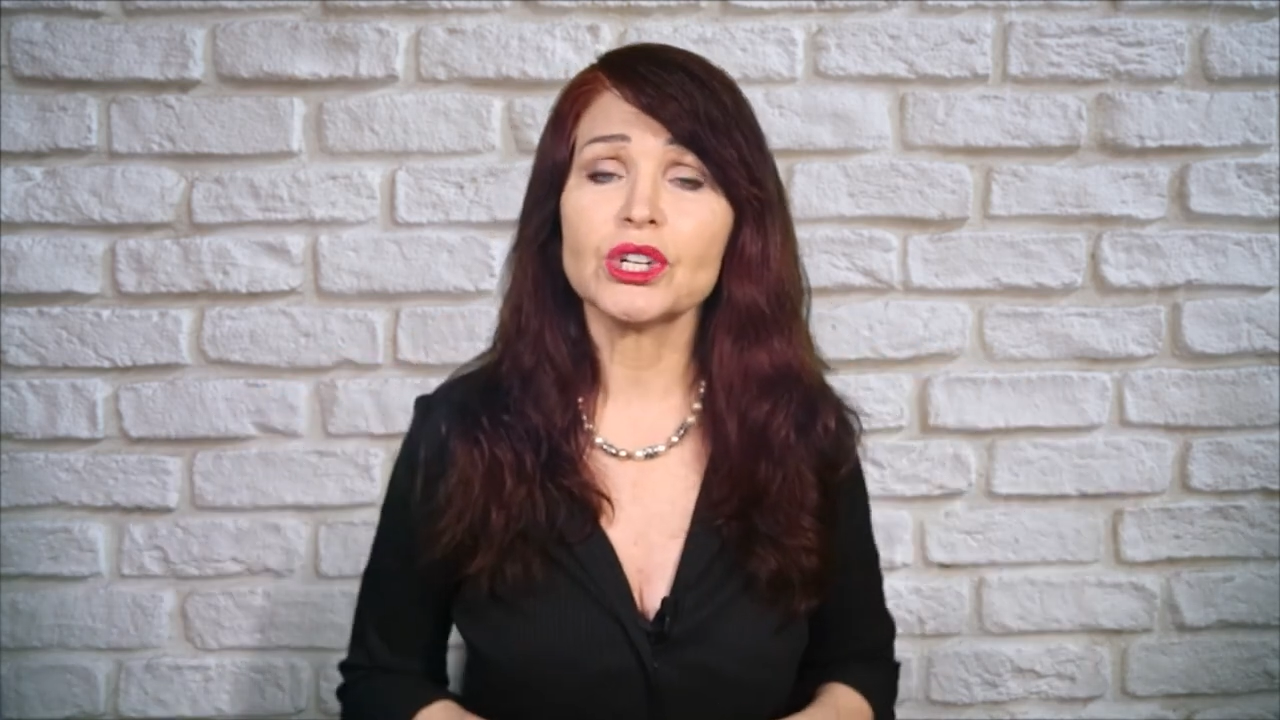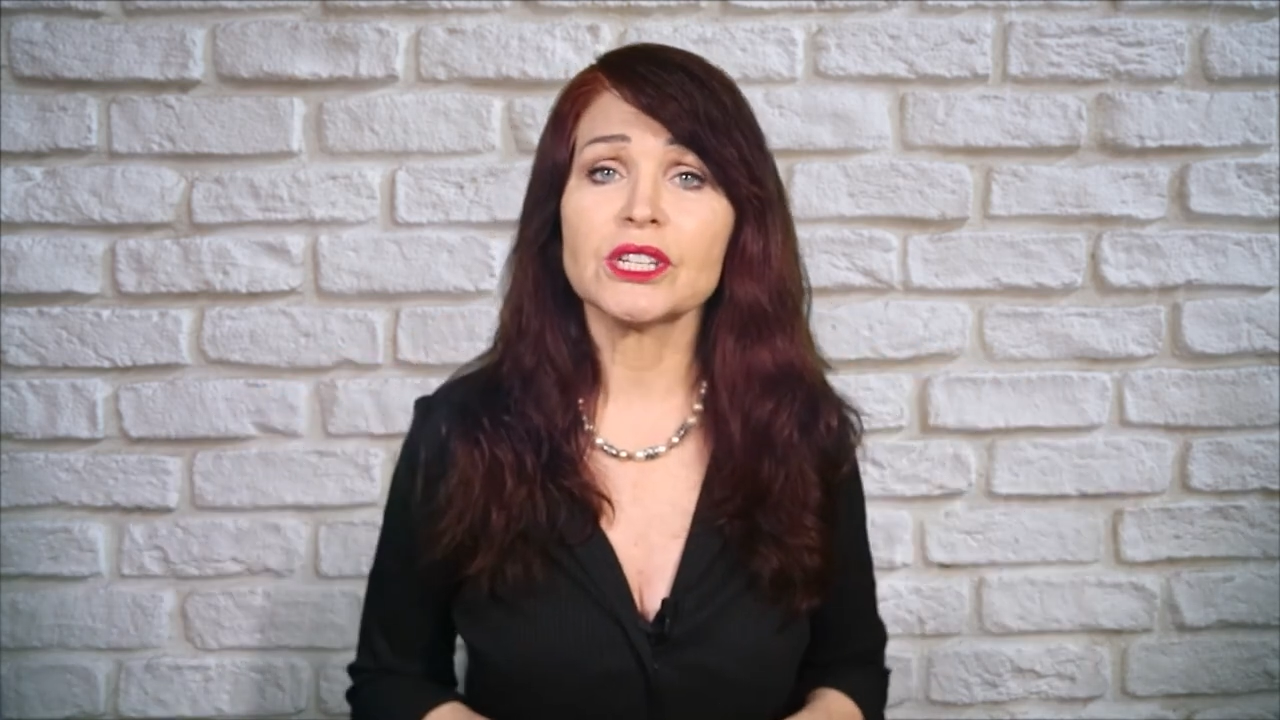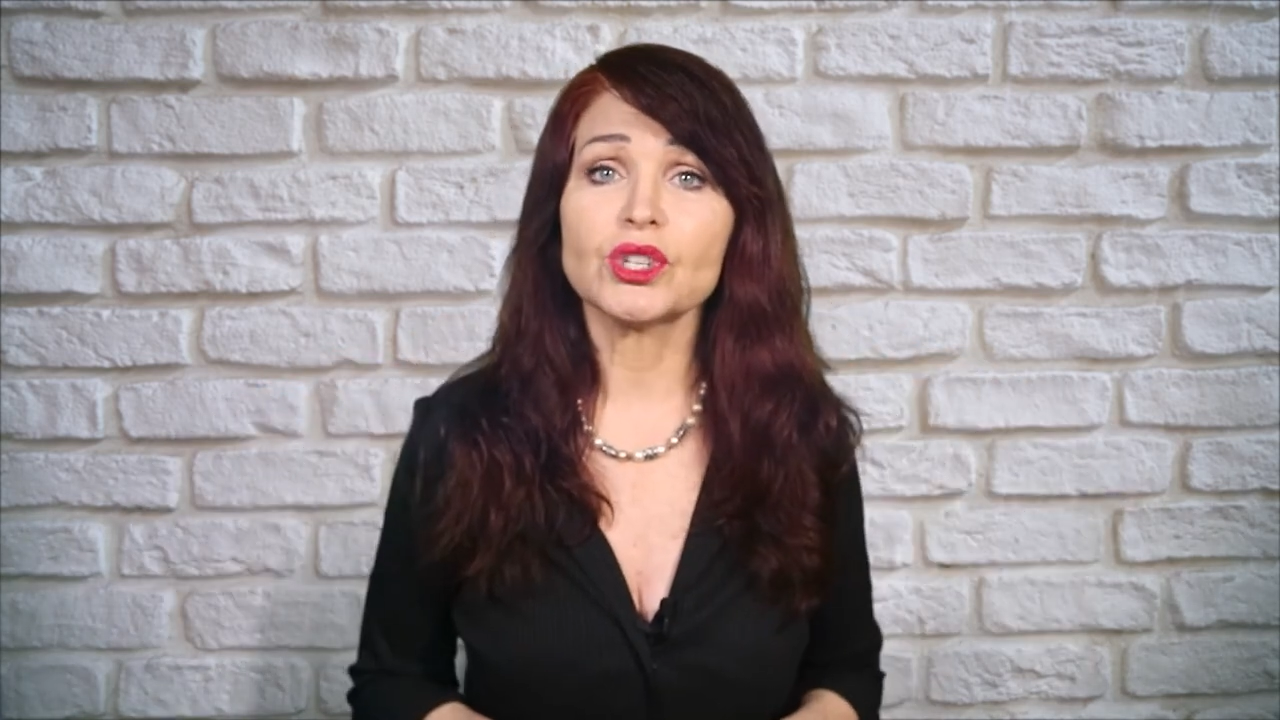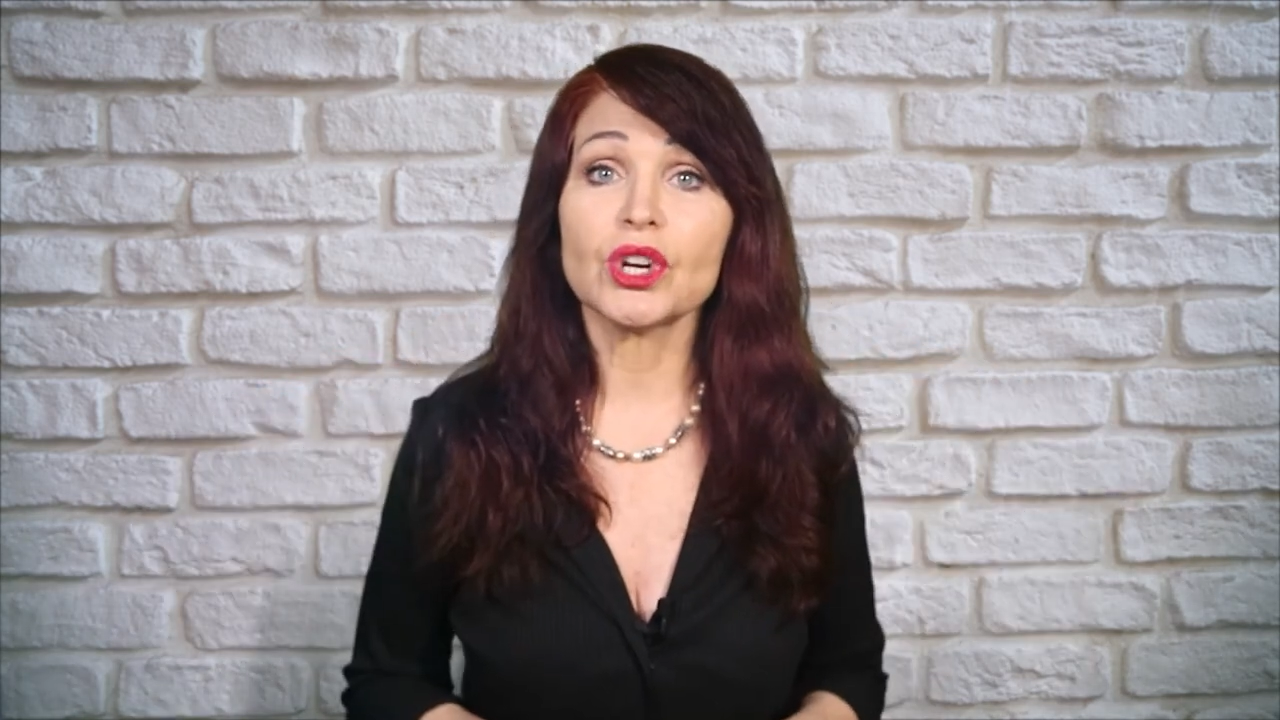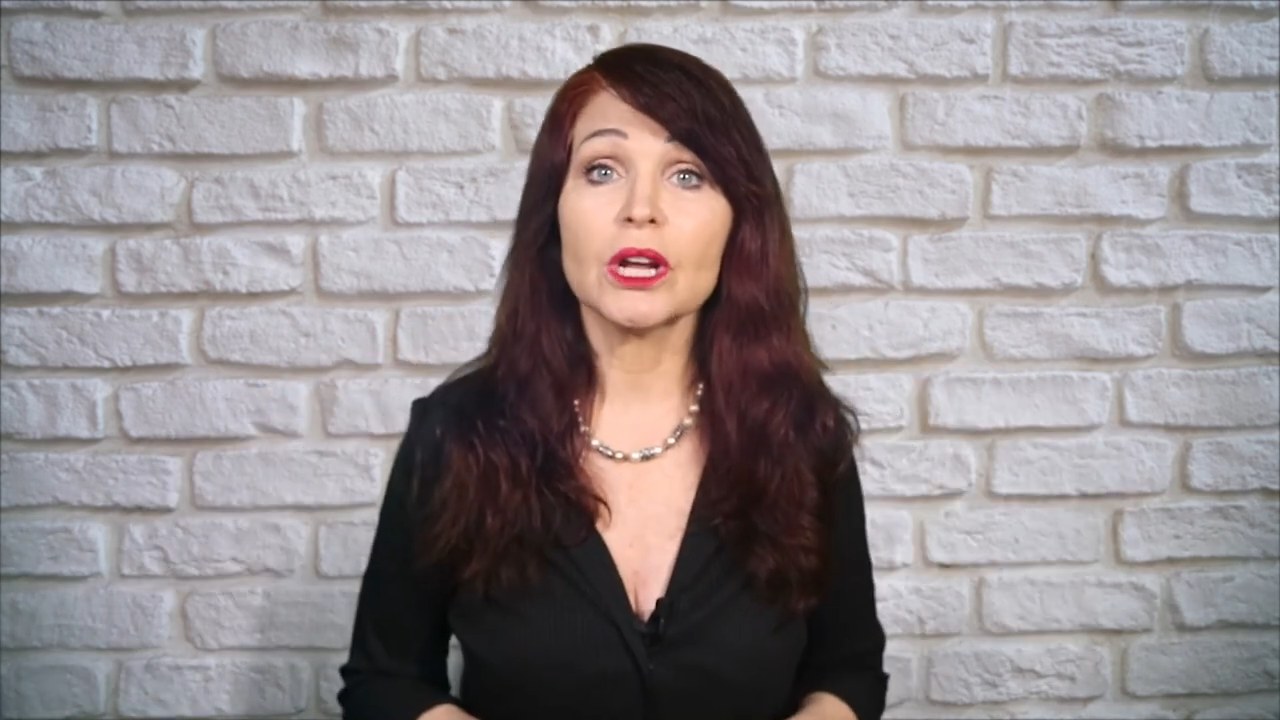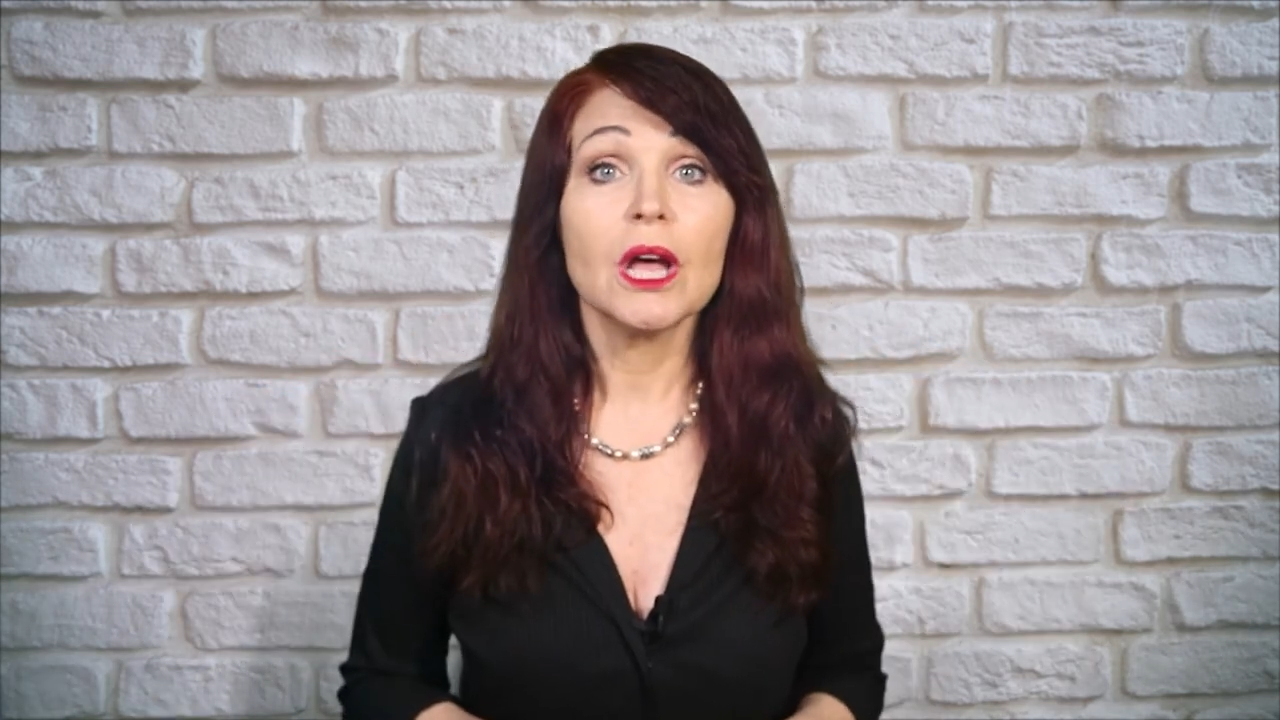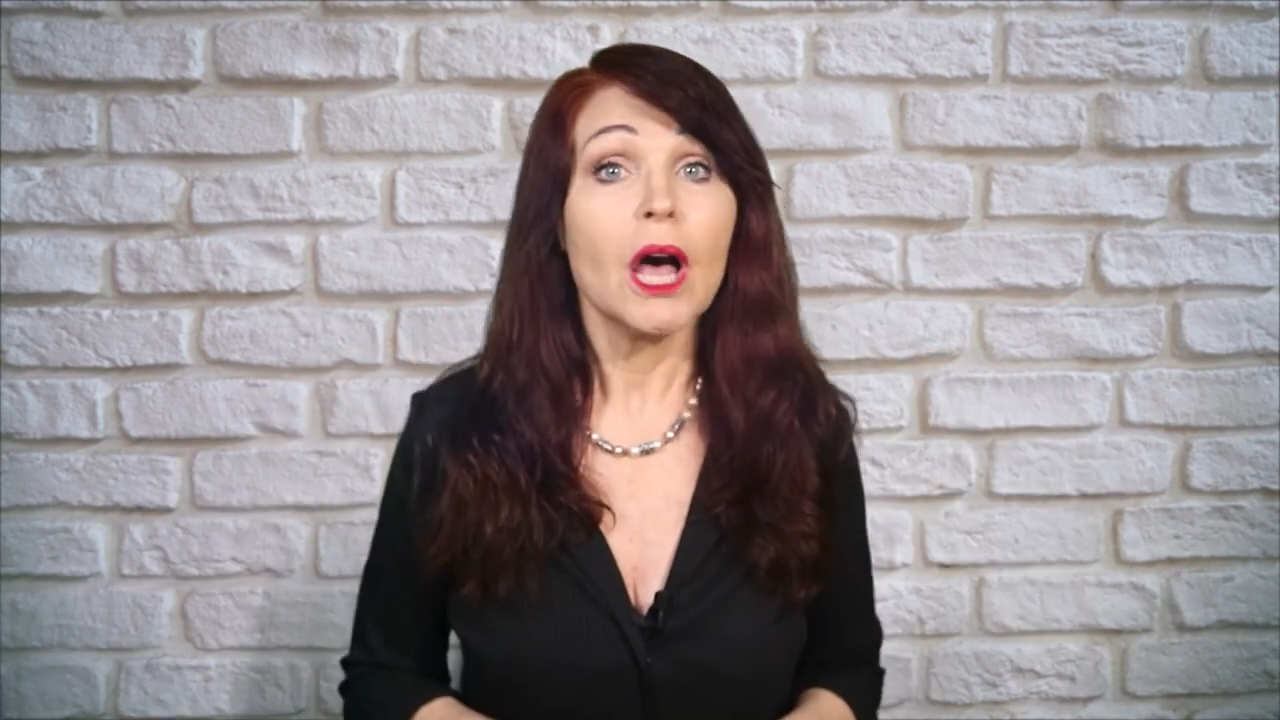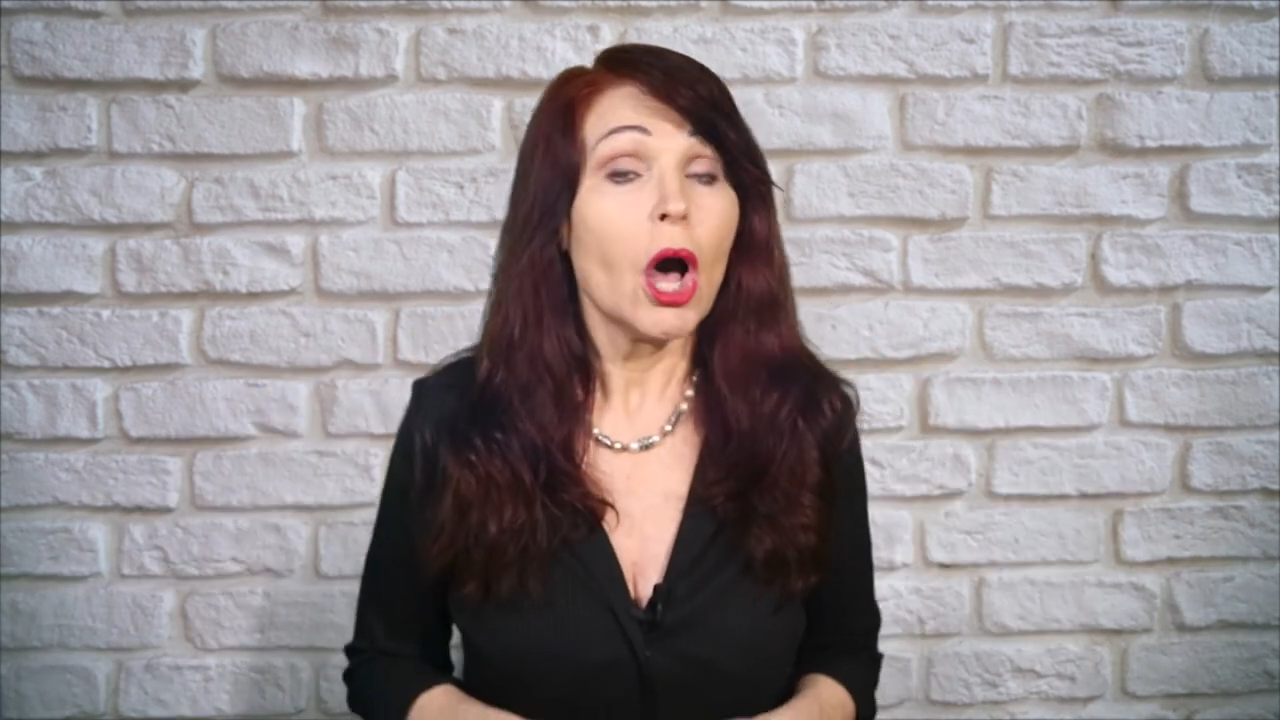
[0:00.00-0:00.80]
gesture